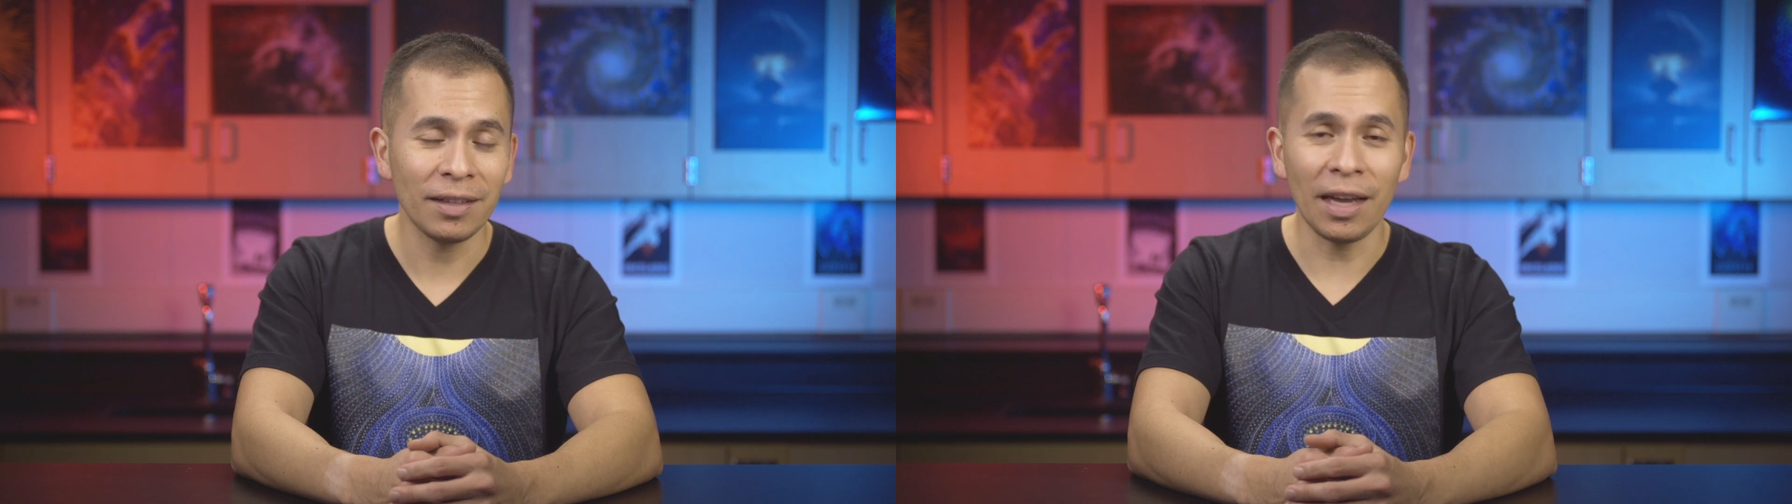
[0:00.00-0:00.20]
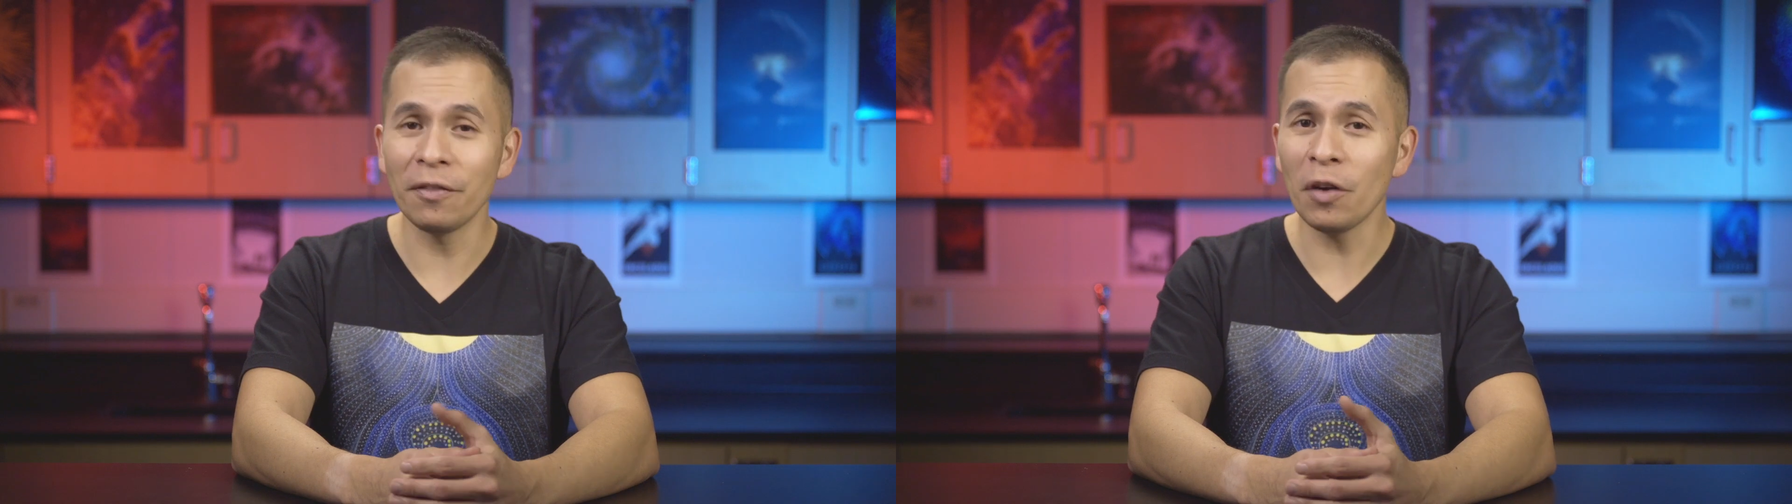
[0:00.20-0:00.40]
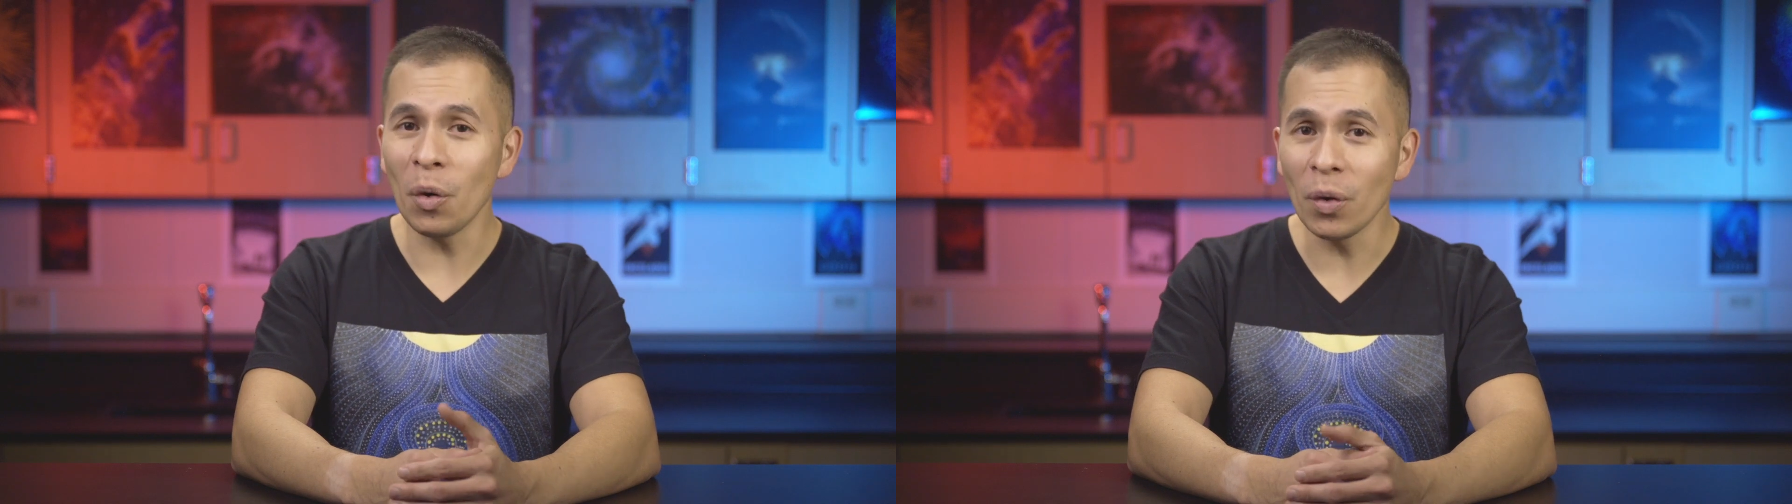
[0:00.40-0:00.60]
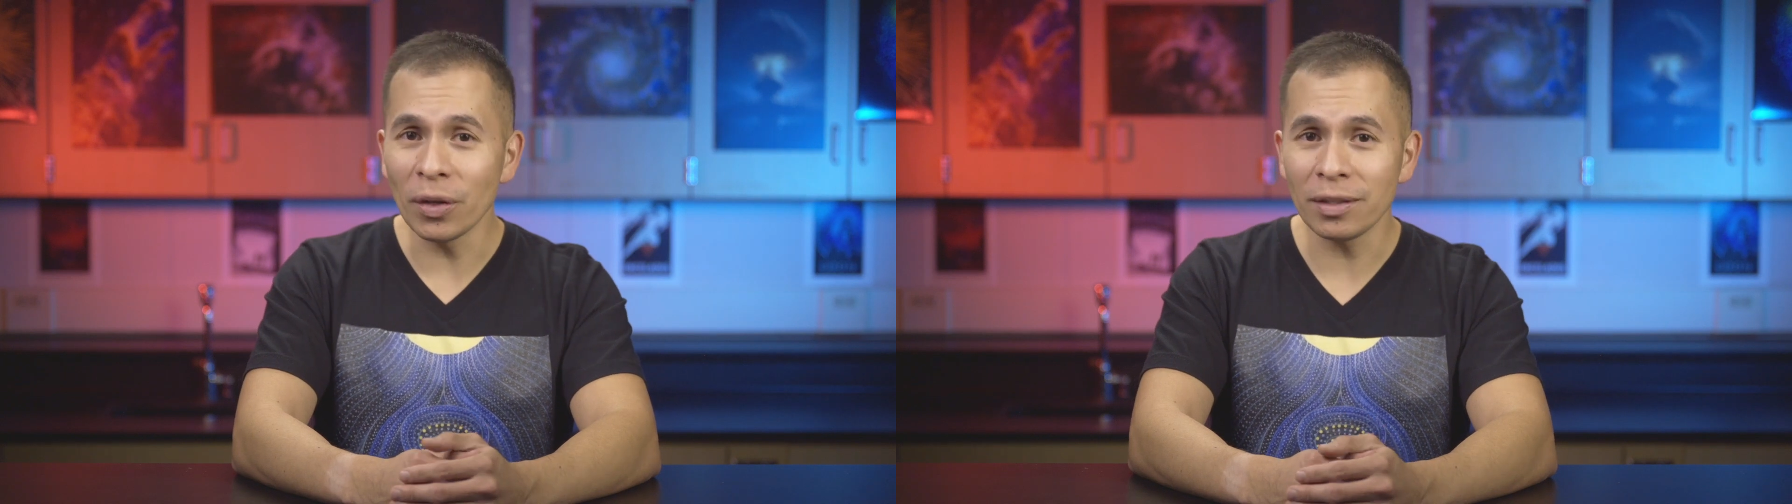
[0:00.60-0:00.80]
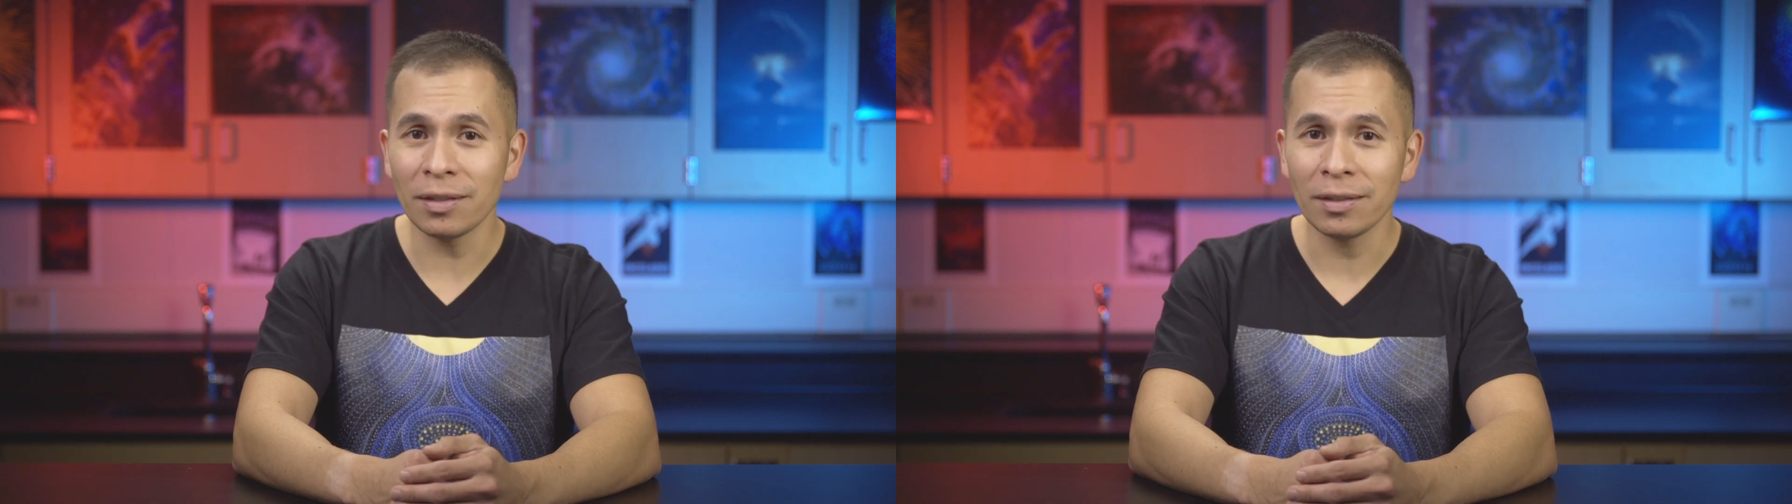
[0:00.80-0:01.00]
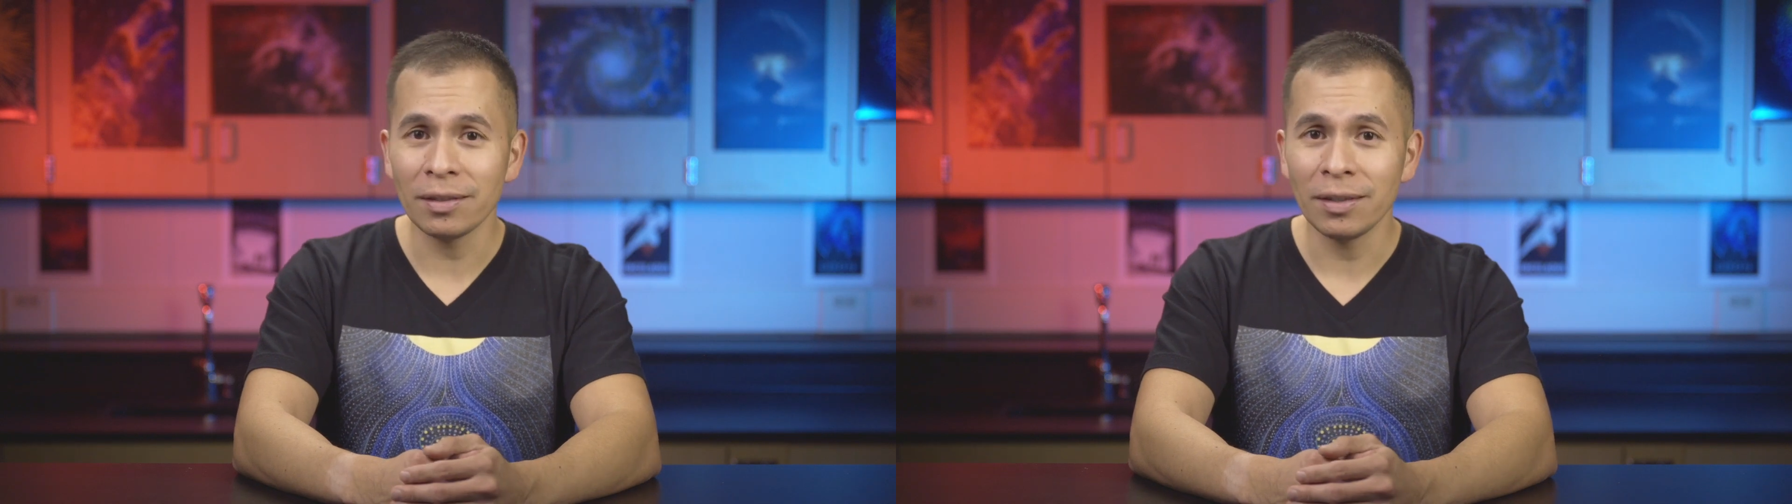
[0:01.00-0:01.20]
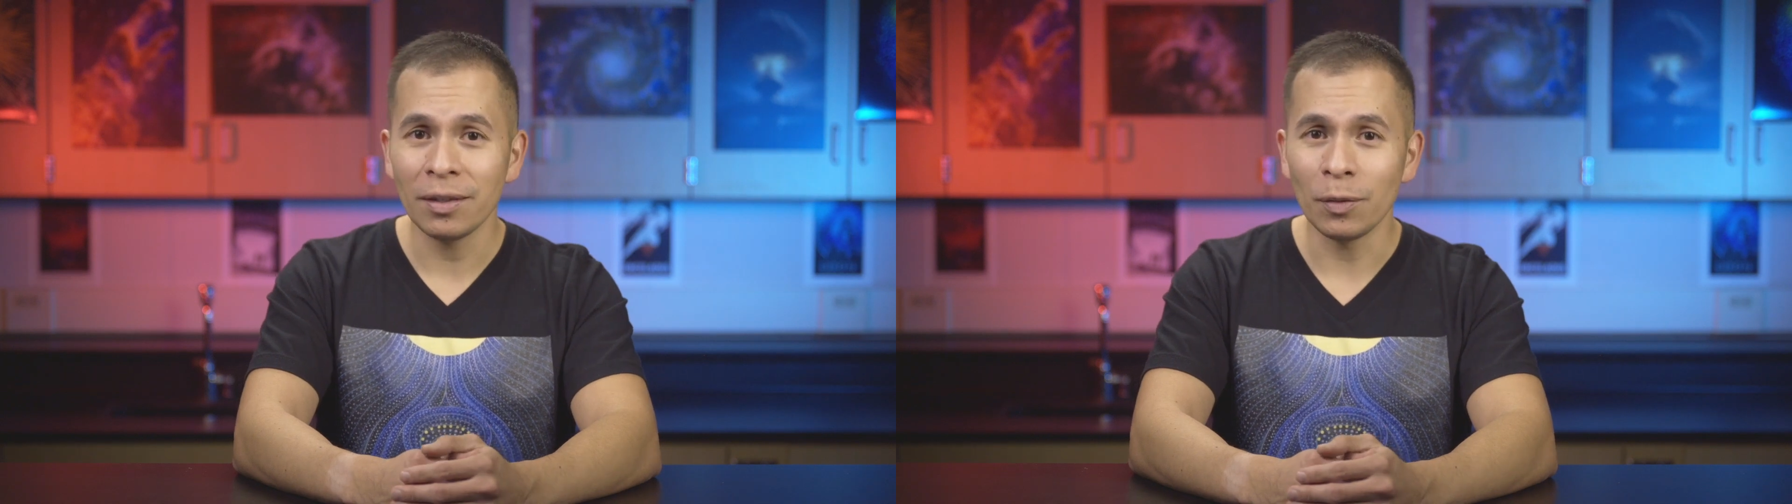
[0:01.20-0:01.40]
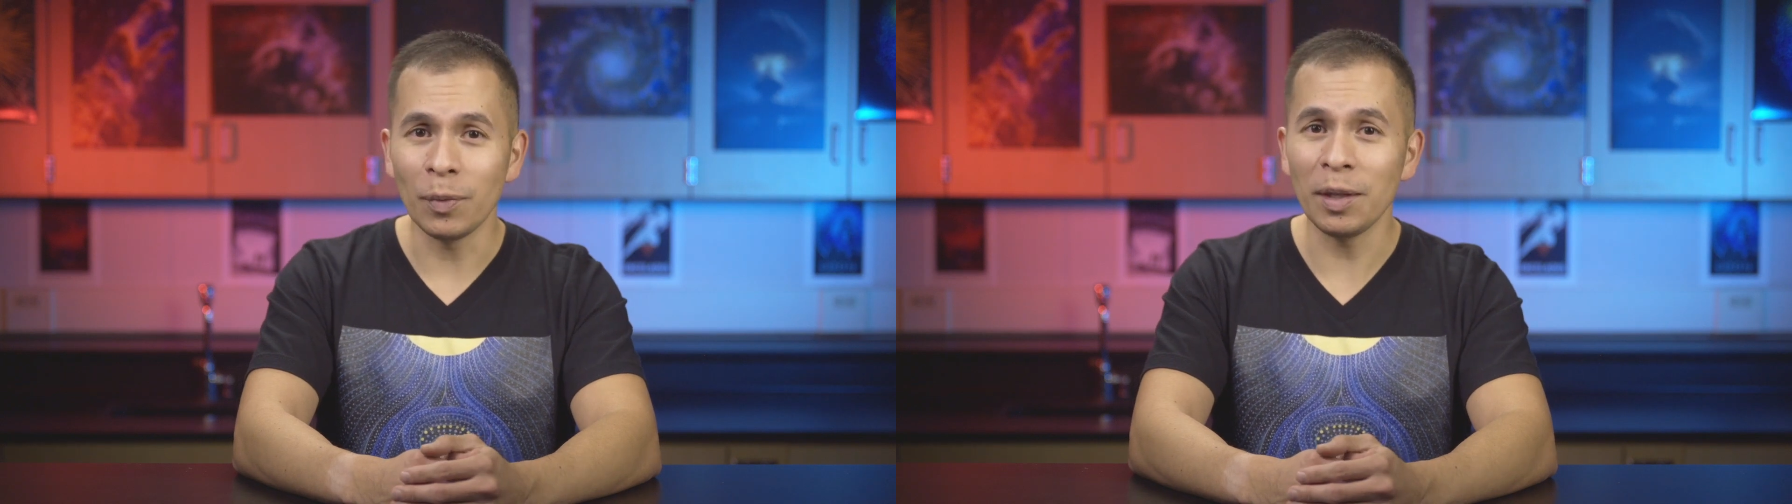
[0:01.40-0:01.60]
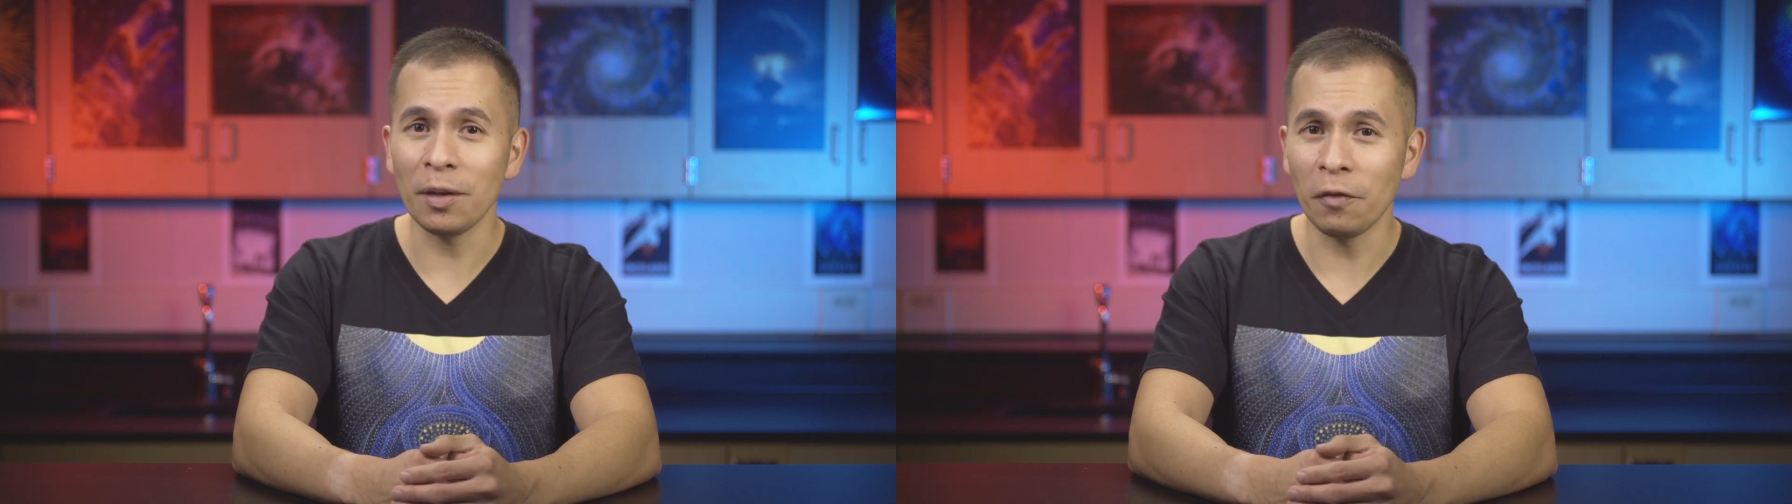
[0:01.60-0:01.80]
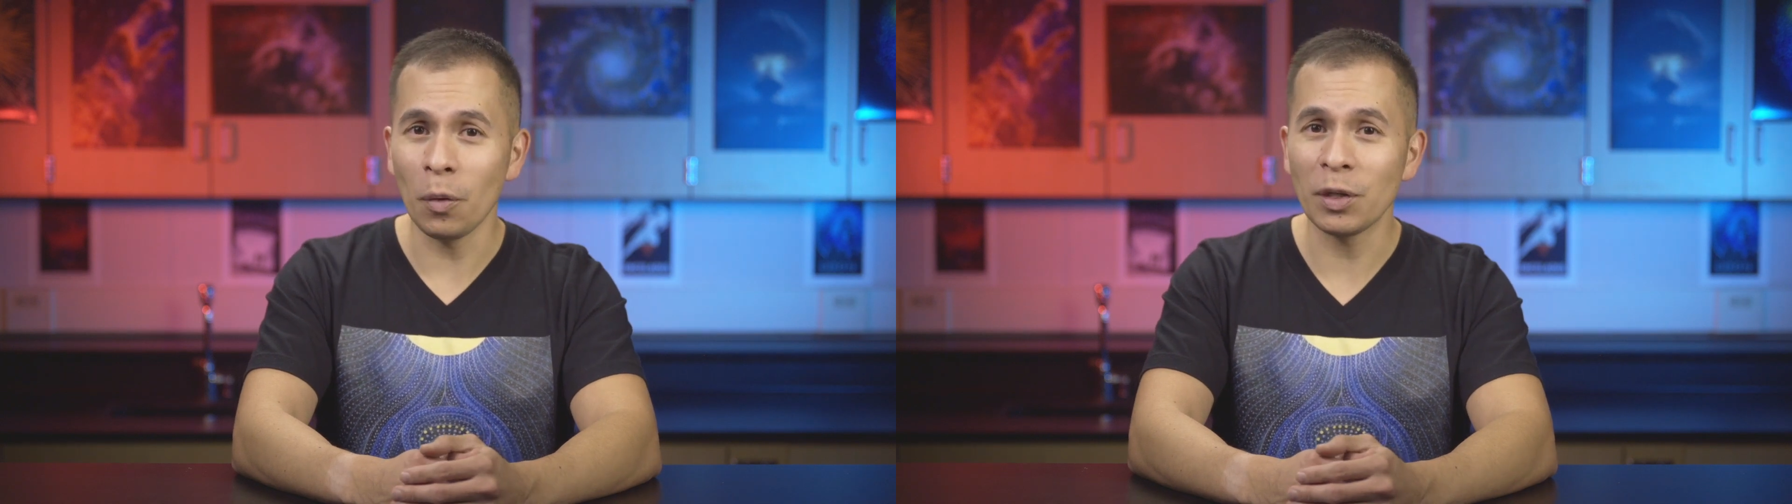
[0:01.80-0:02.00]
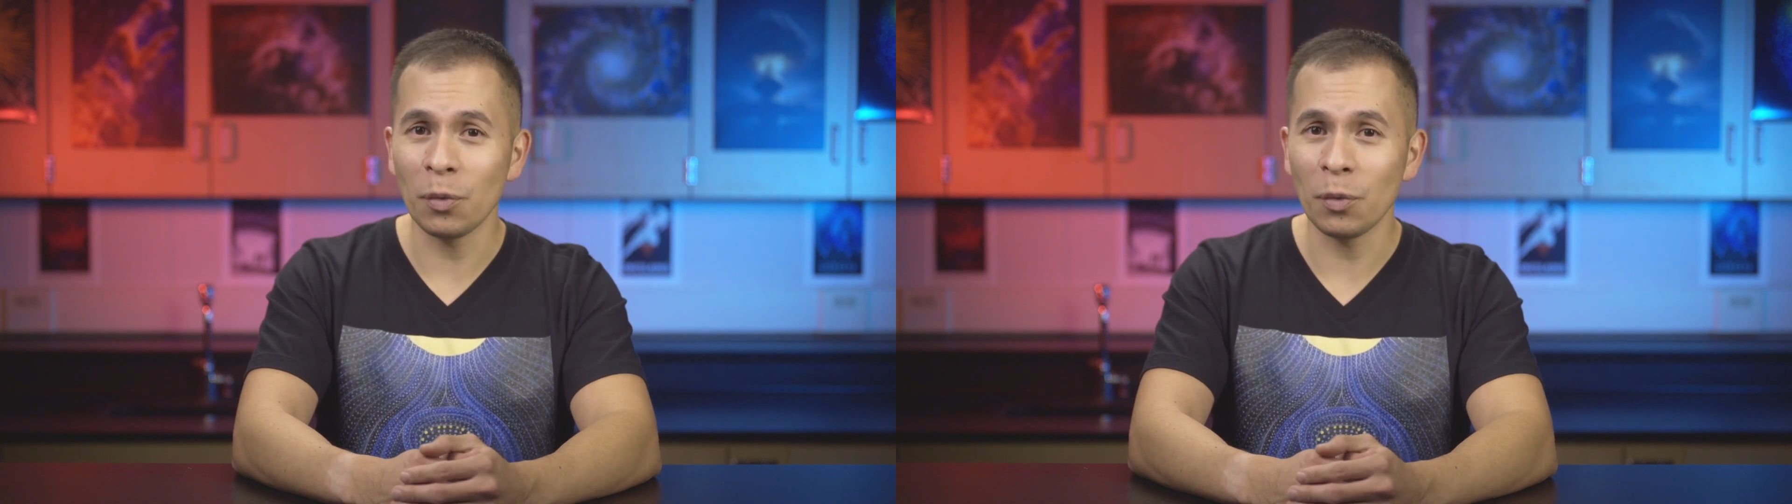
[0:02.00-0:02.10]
And of course, we look forward